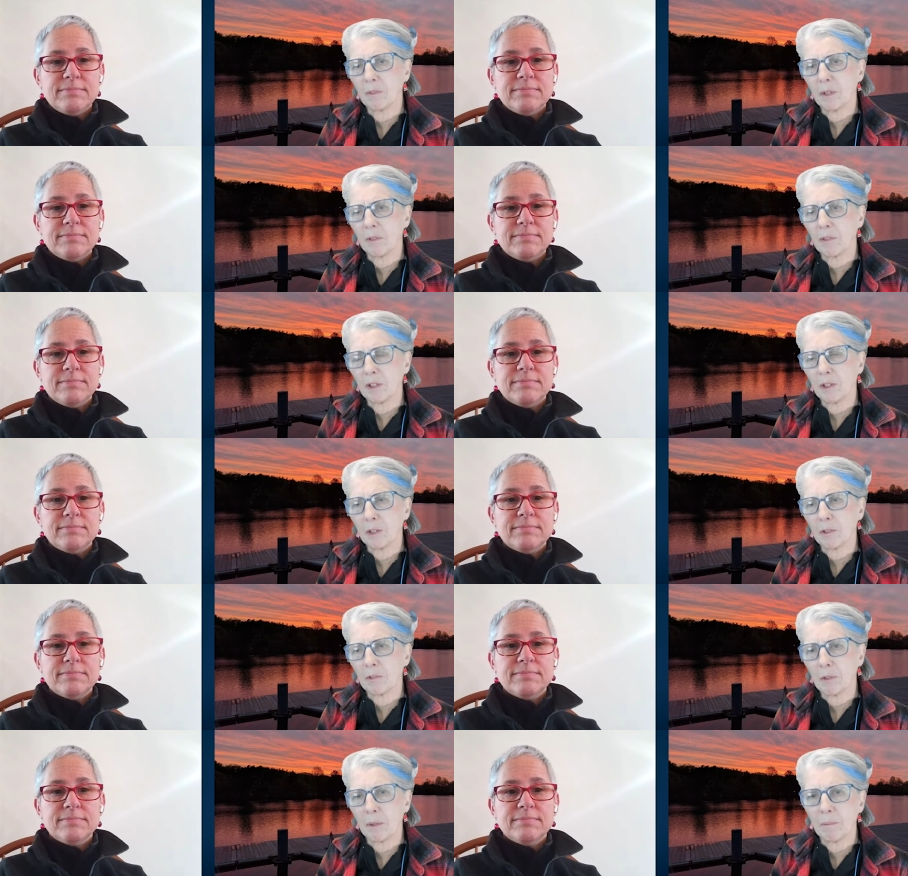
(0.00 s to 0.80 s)
Speaker 1: official
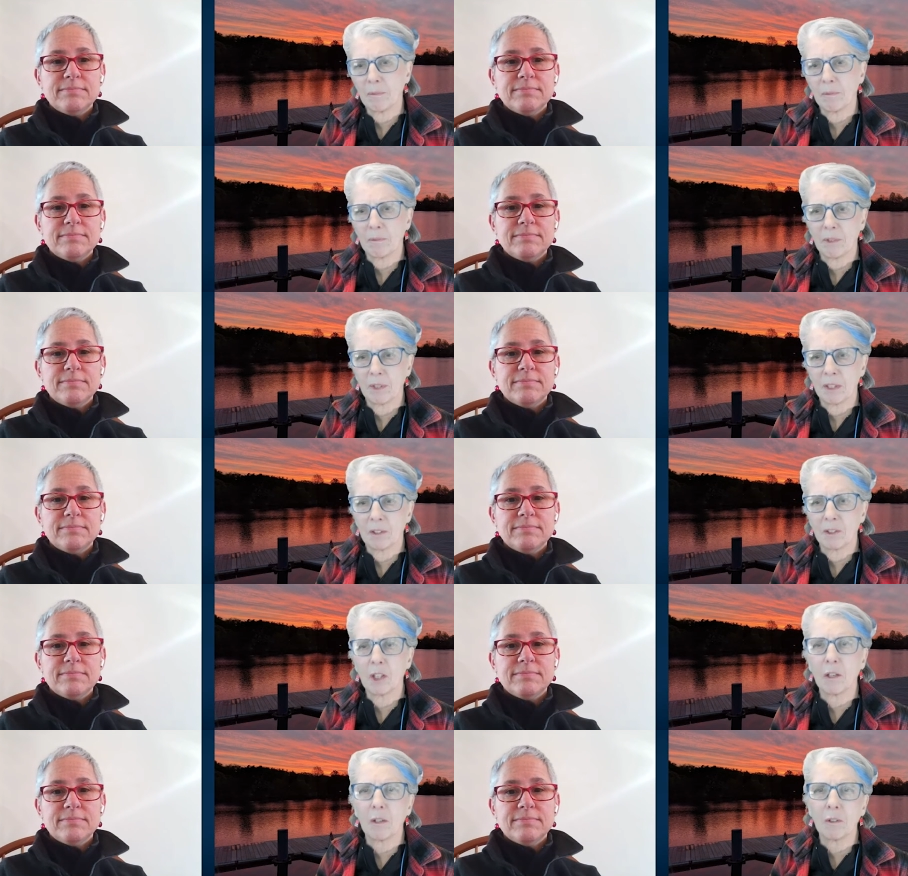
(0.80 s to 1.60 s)
from the
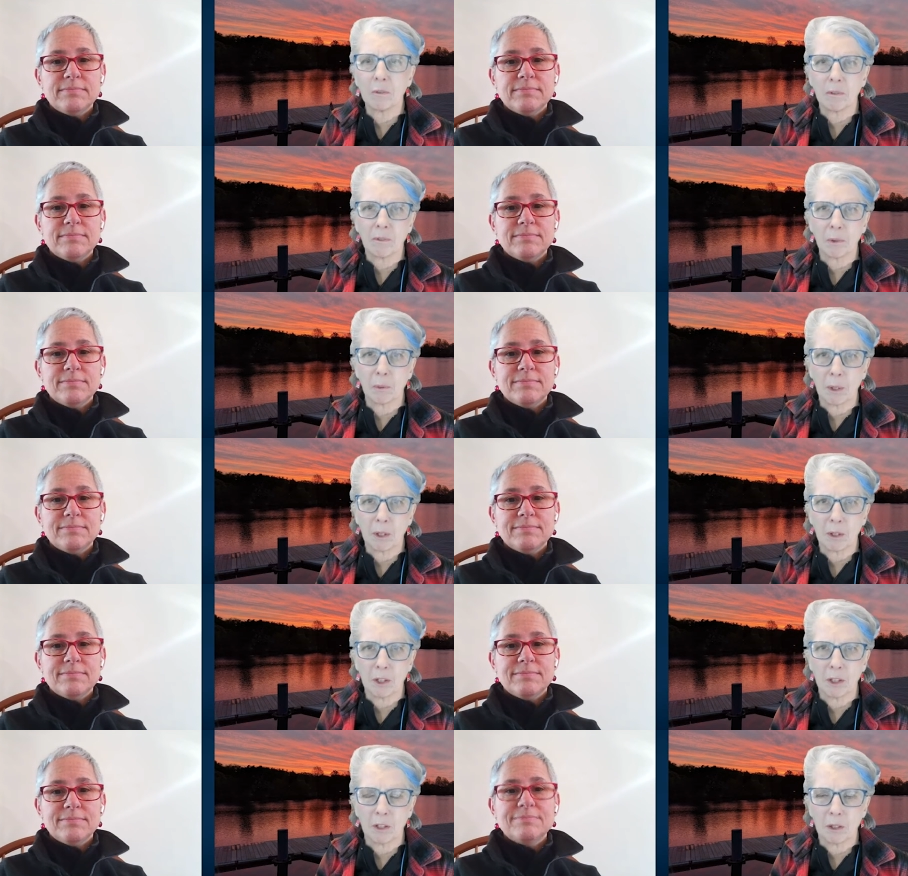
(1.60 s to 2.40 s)
Charles River
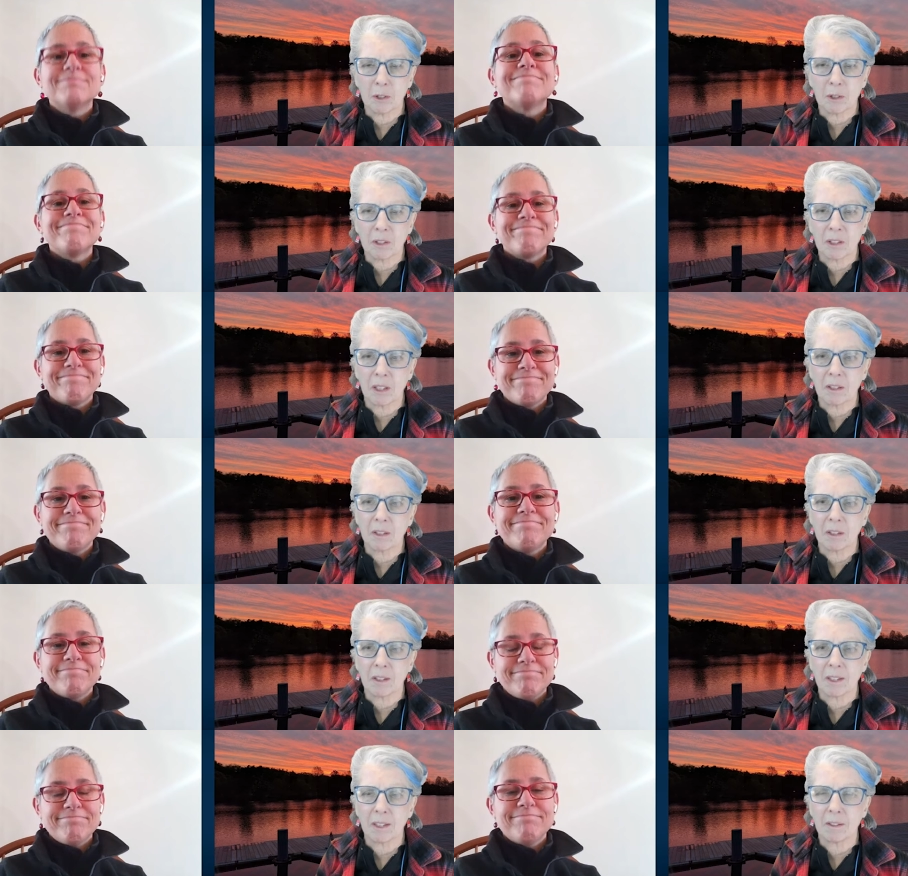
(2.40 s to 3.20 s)
Watershed
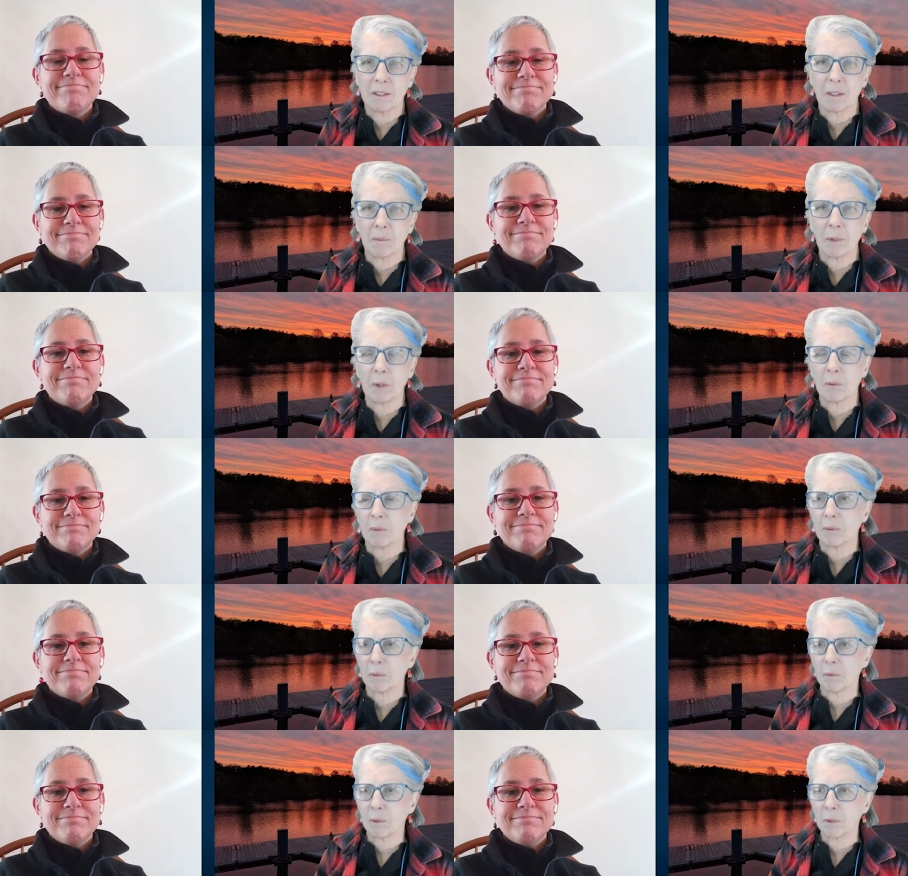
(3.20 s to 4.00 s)
Association last time we
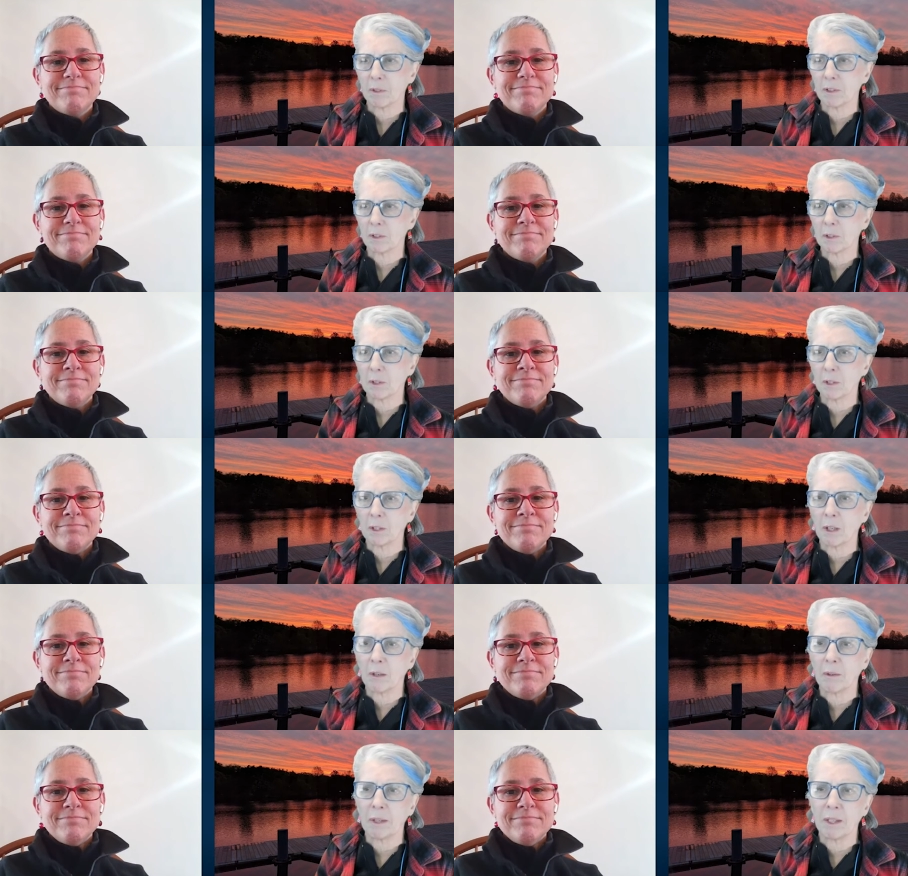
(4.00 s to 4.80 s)
were in the
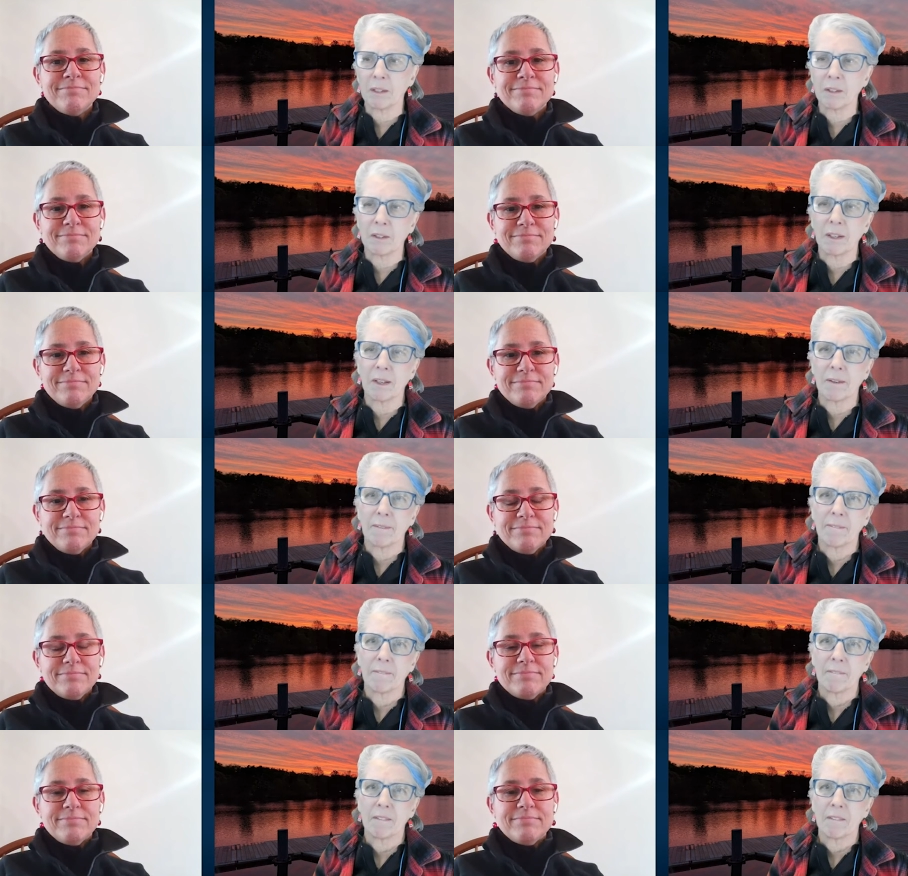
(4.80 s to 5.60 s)
studio, and
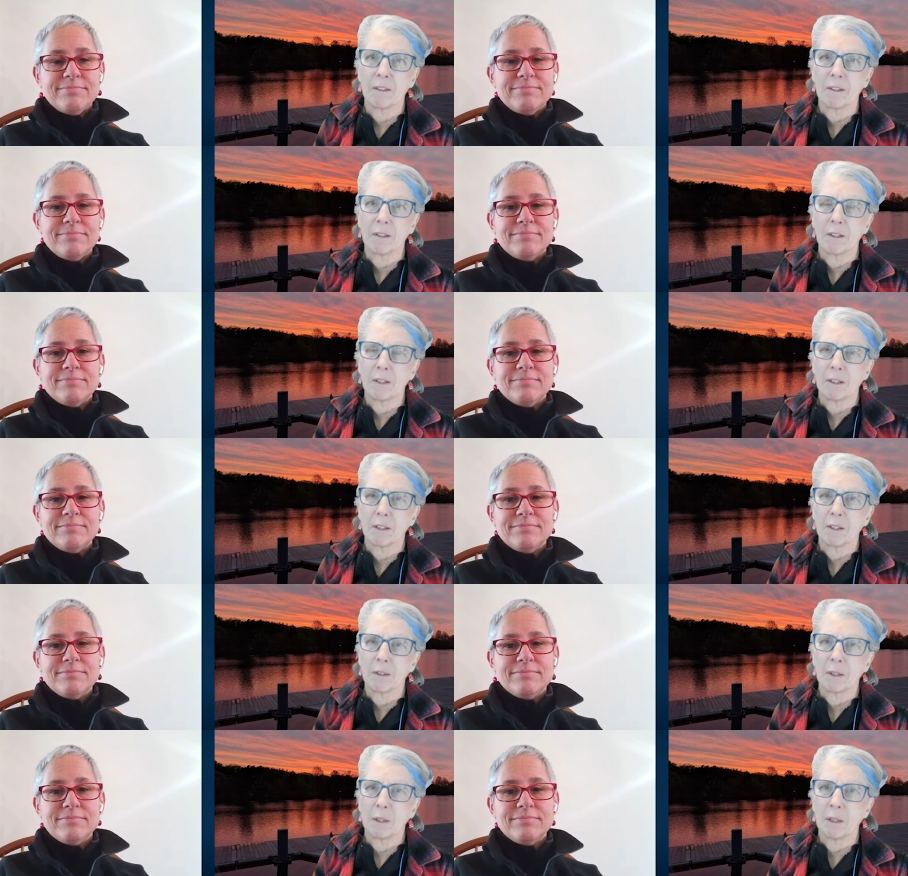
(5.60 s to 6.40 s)

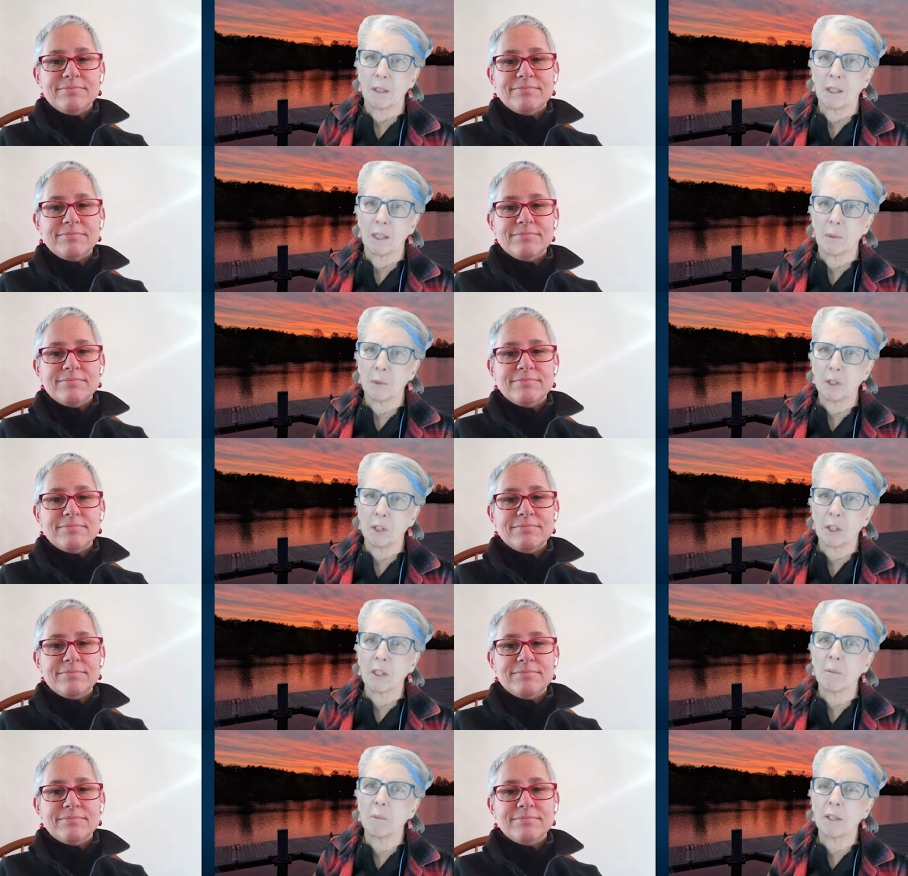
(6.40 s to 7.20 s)
he was
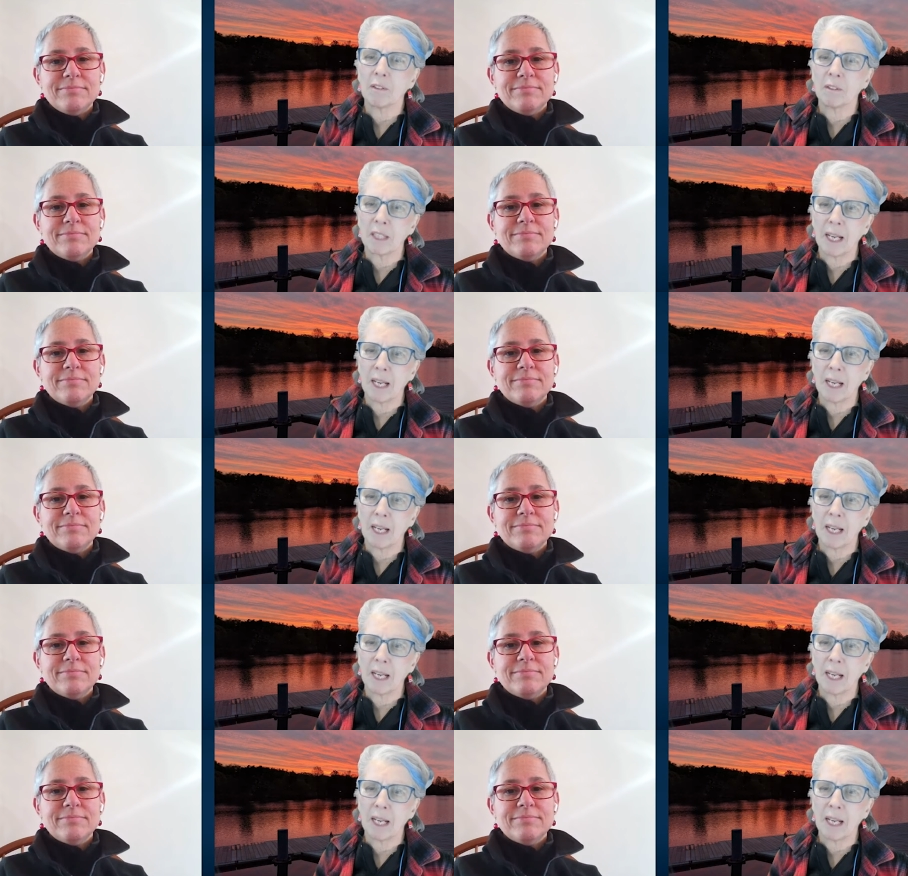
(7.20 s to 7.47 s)
talking about